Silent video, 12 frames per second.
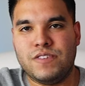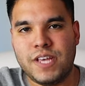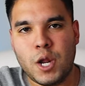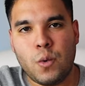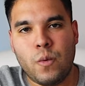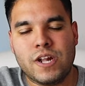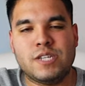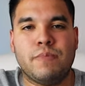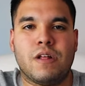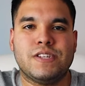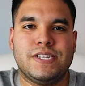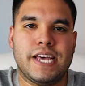I've said it once,
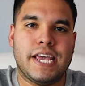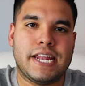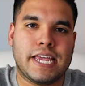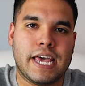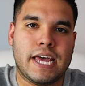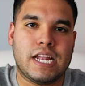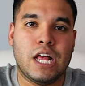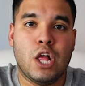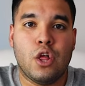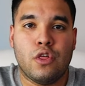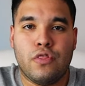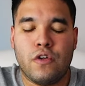but I'll say it again.
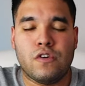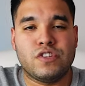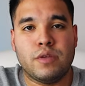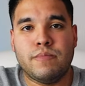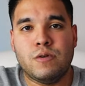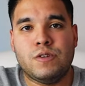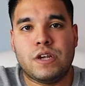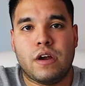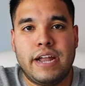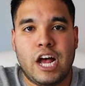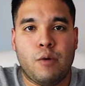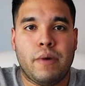Thursday boots
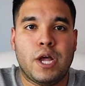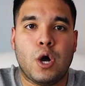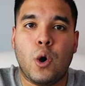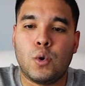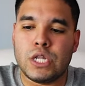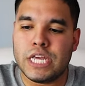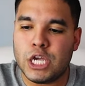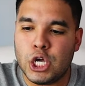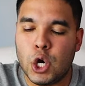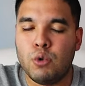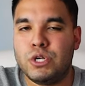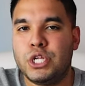are now my only
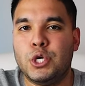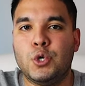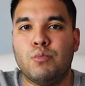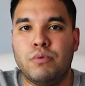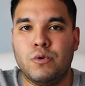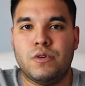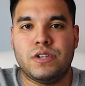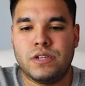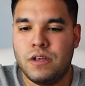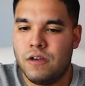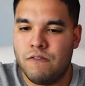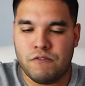go-to
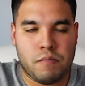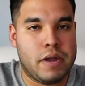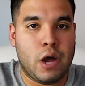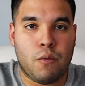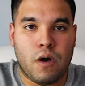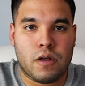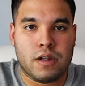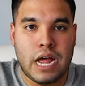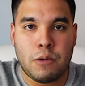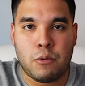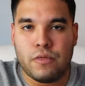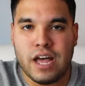boots from now on.
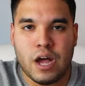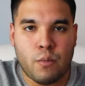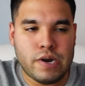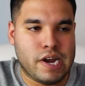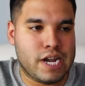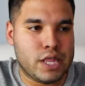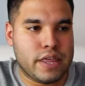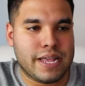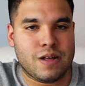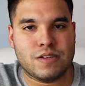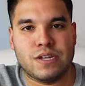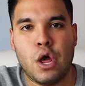I will not wear
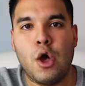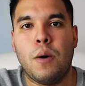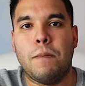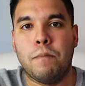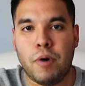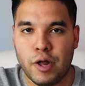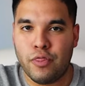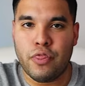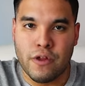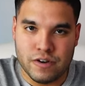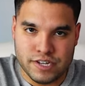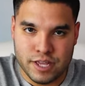anything else but
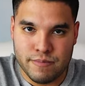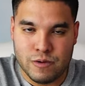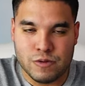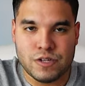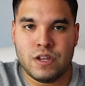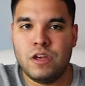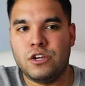Thursday boots.